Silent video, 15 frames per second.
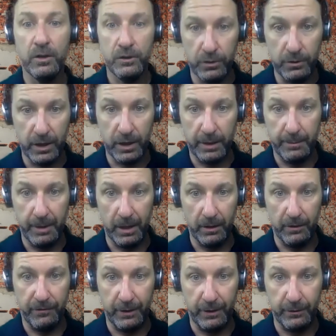to the
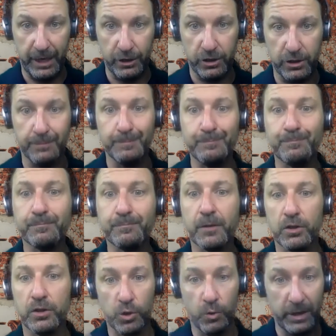Comella Foundation.
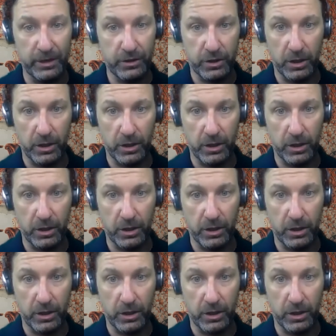Yes. So